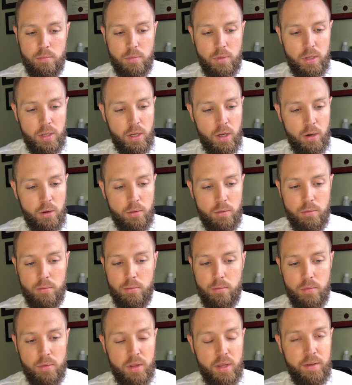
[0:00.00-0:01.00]
you know,
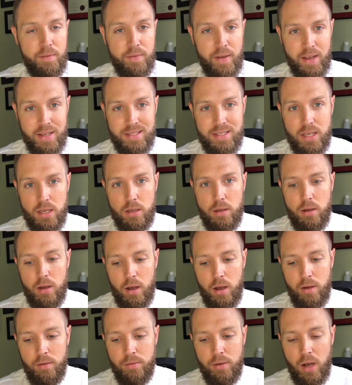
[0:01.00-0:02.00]
the effects
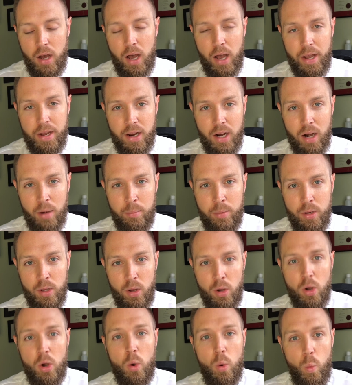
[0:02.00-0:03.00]
of a high carb
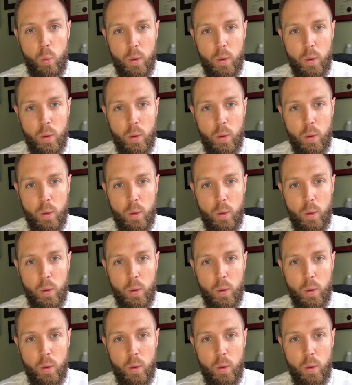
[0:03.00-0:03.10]
meal